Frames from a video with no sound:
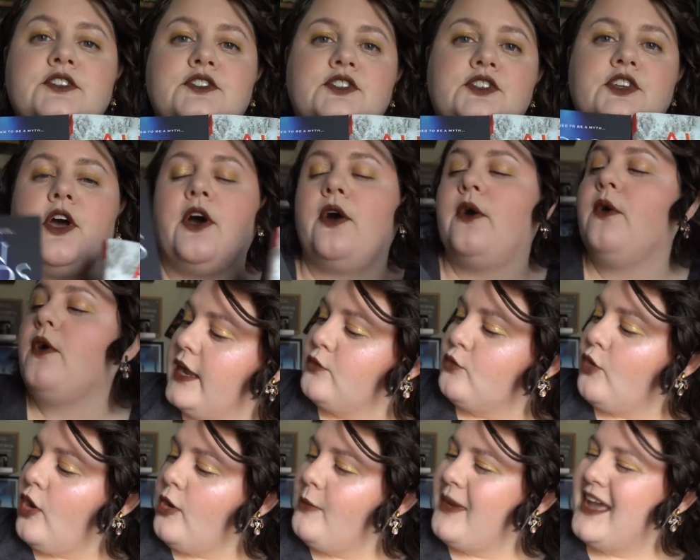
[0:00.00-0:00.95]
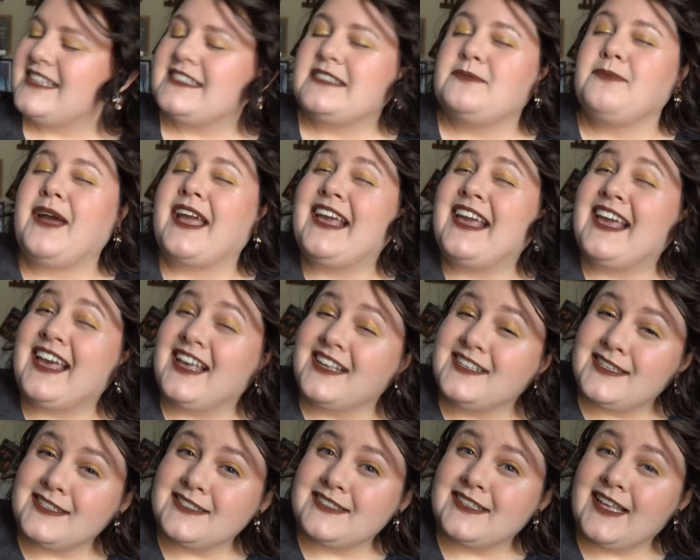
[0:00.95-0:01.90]
So, in romance, my
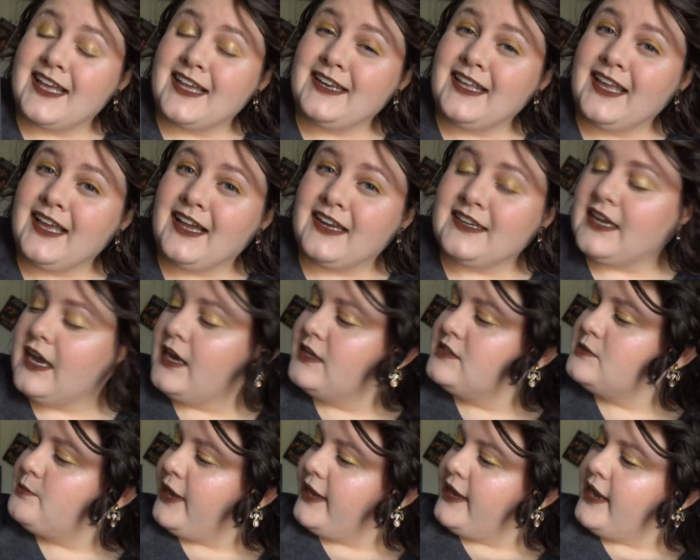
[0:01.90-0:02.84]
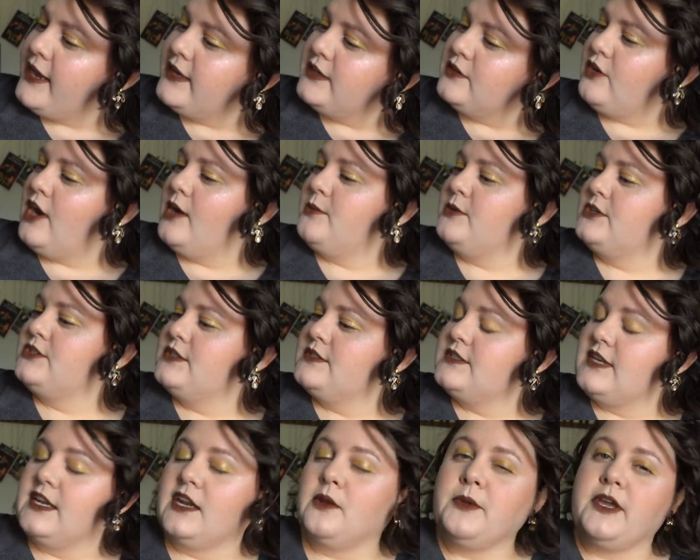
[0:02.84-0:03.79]
guess is that Neon Gods by Katie Roberts is
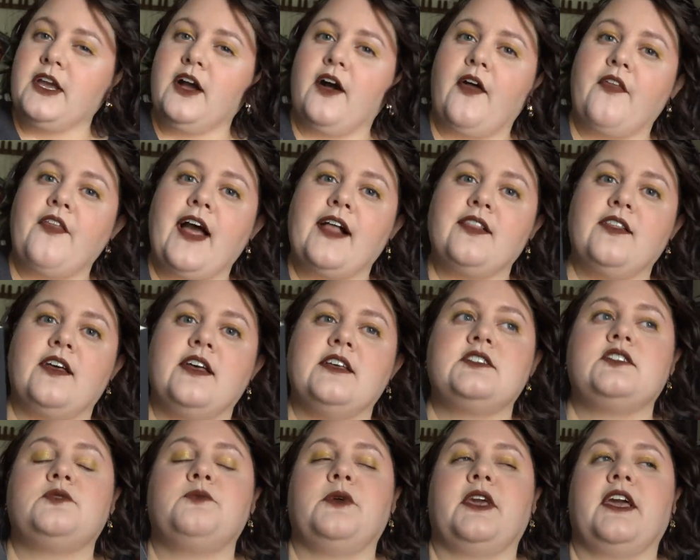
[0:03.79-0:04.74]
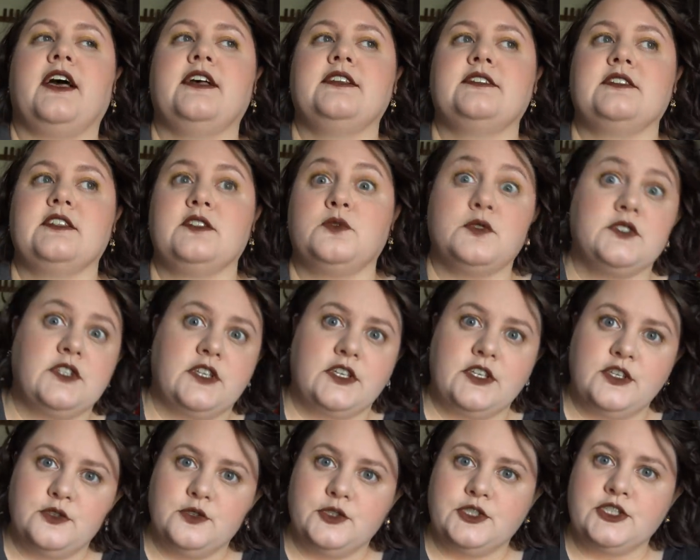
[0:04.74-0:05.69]
gonna be on that list, because this was a
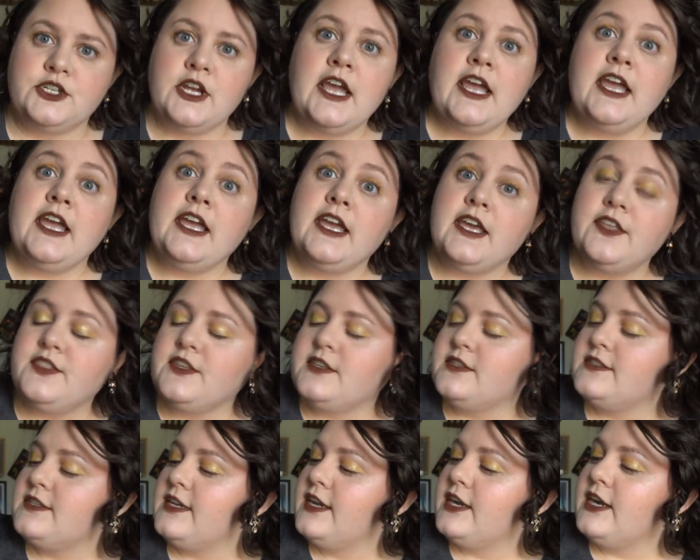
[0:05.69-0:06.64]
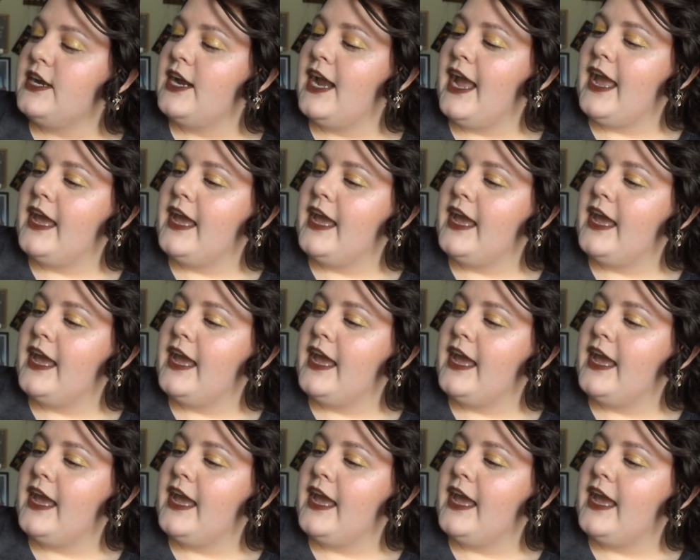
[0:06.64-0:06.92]
huge hit this year,